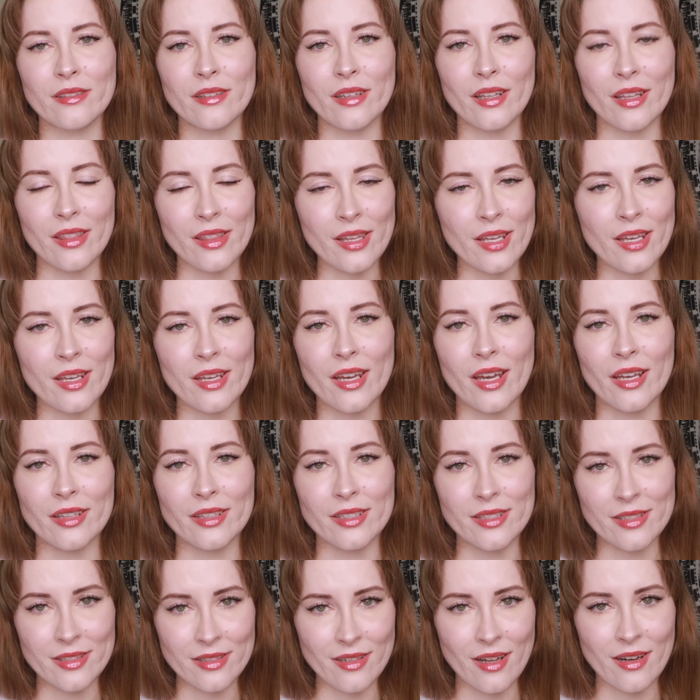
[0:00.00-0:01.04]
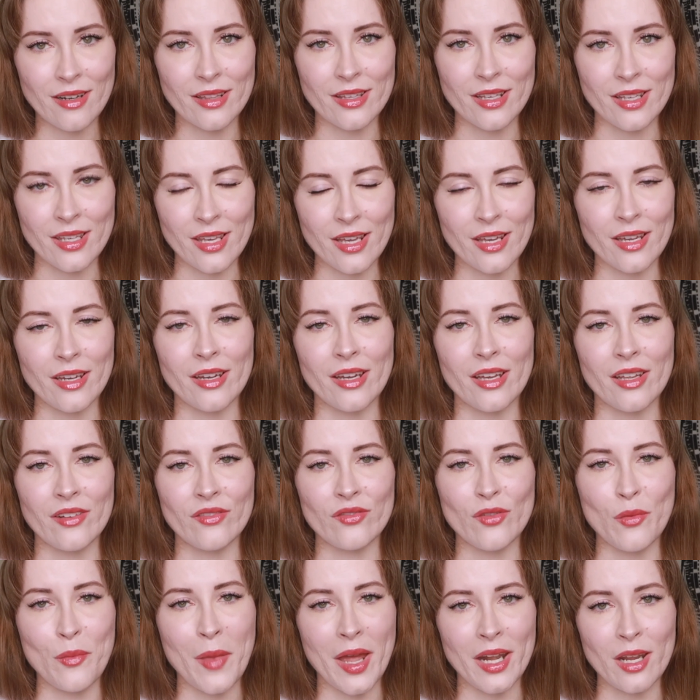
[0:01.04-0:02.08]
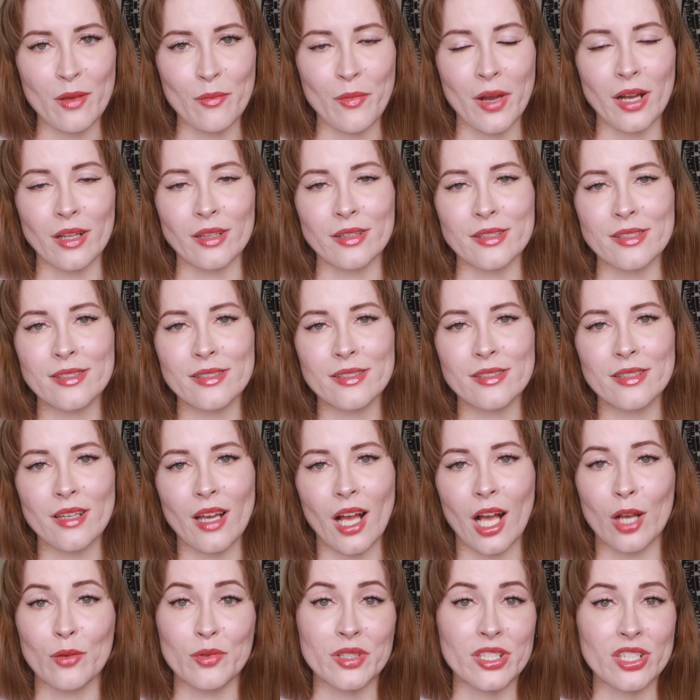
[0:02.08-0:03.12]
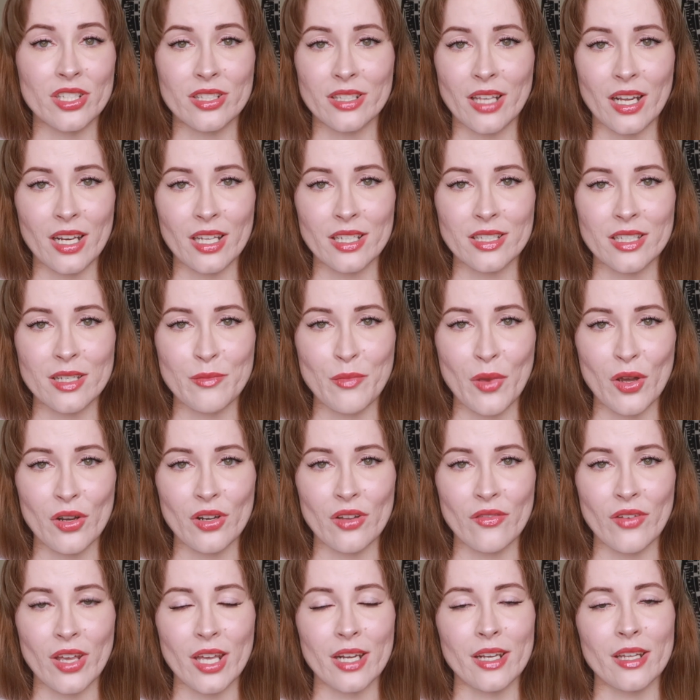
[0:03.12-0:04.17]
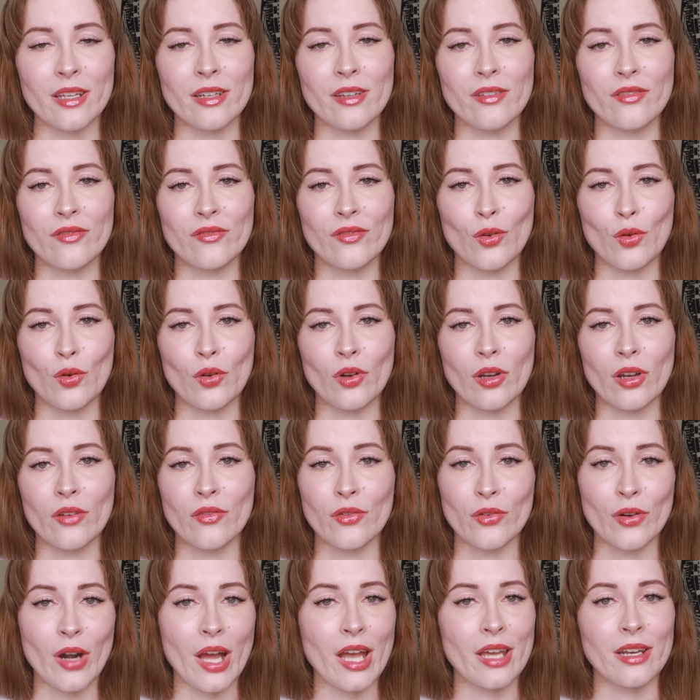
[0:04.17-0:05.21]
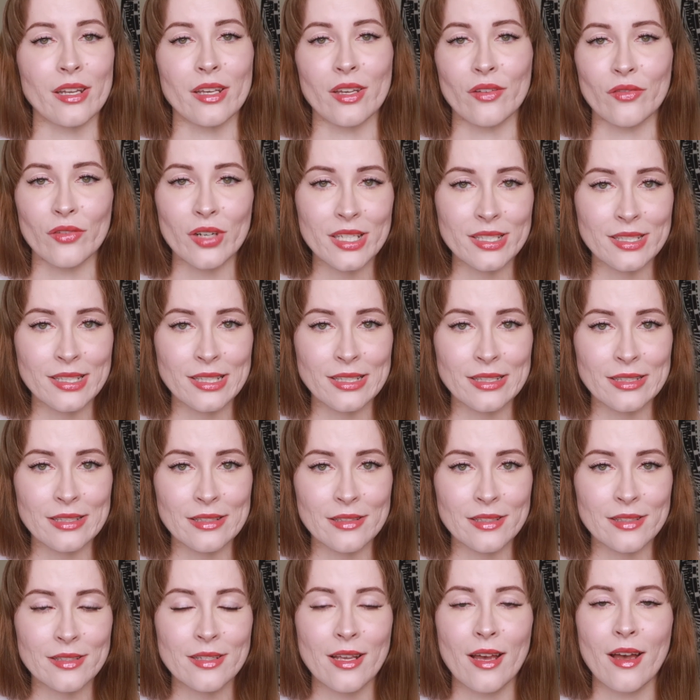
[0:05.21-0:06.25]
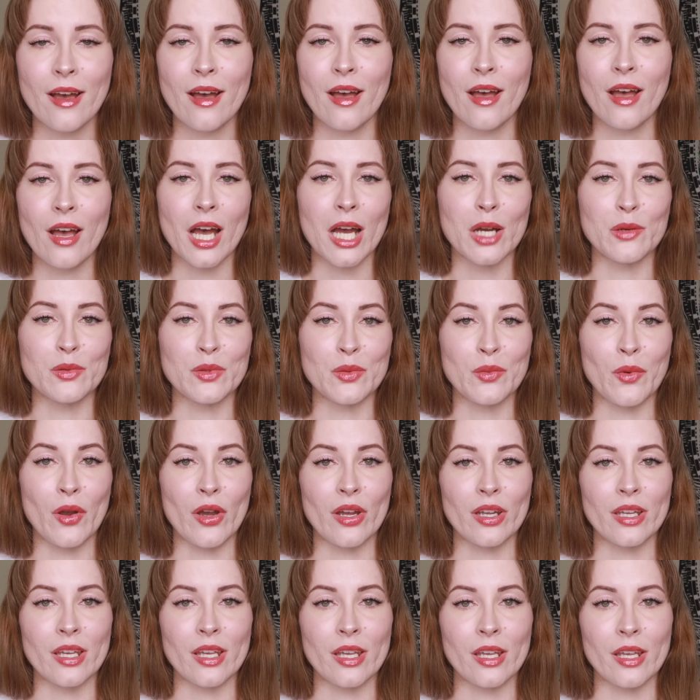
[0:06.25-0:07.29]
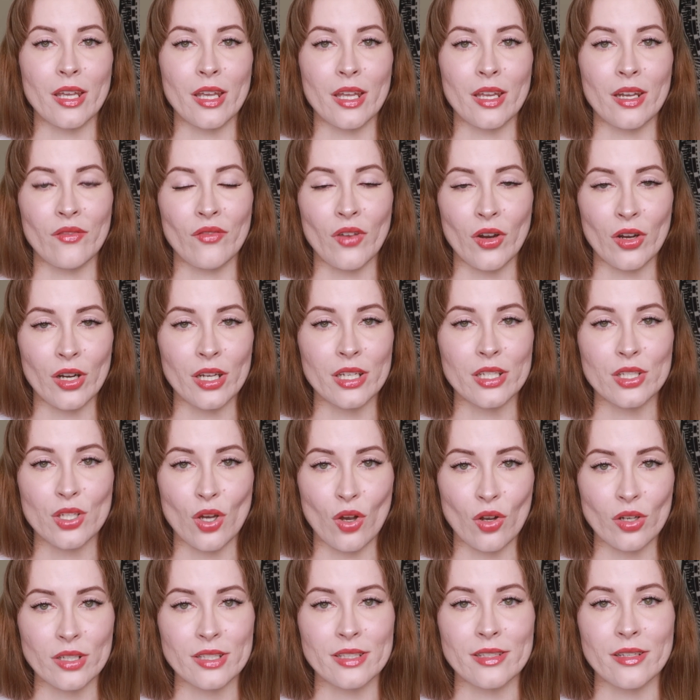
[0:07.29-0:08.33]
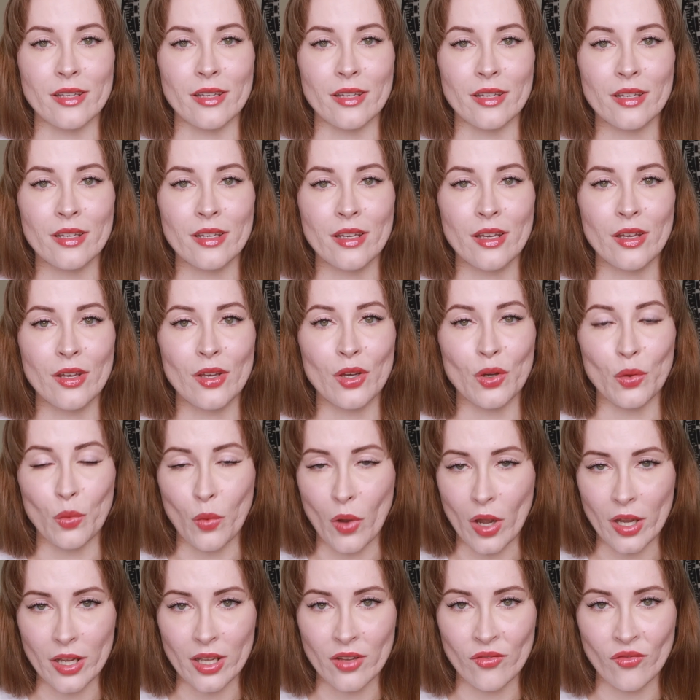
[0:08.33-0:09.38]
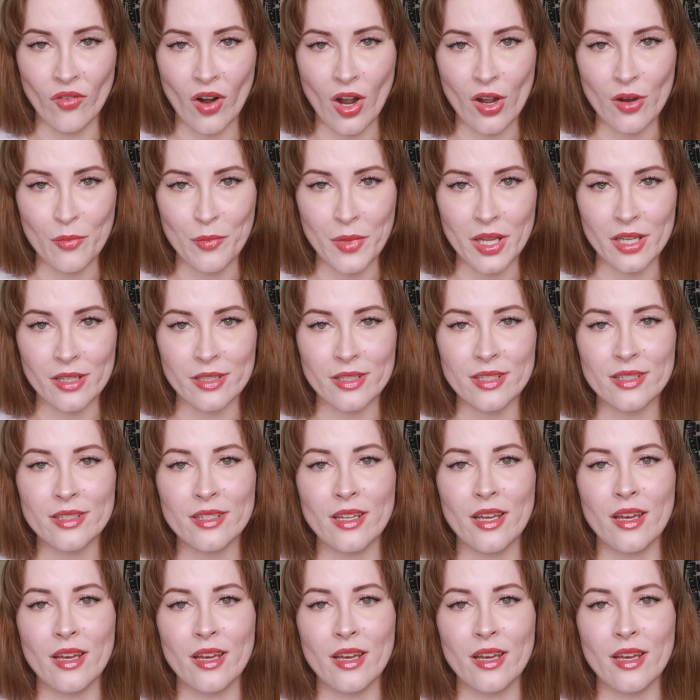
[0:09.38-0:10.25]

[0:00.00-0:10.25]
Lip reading: I think at the start of the year and for many months, I was just getting demotivated for a variety of reasons. I was working in a very toxic work environment.